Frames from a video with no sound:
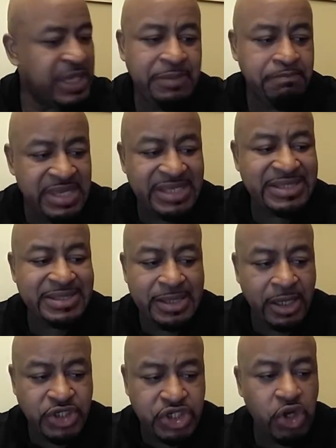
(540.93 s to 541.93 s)
He
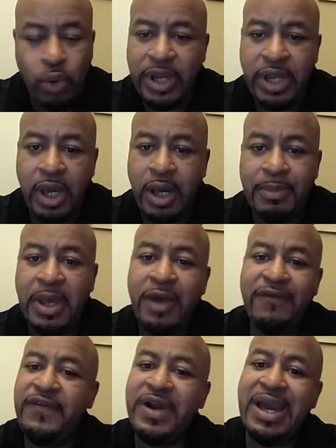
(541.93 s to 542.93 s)
missed showing up
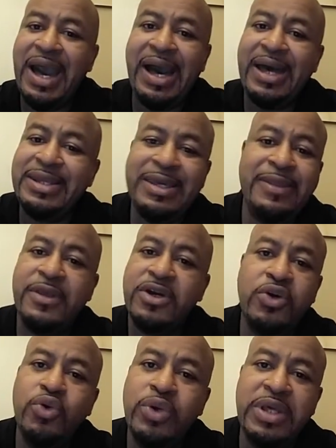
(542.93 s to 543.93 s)
for God in the
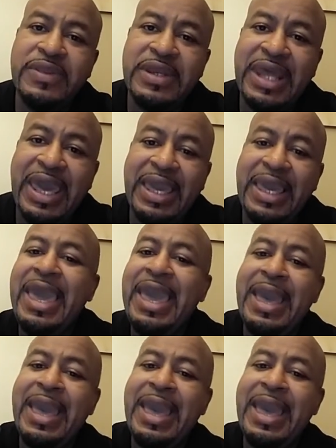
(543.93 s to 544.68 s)
cool of the day.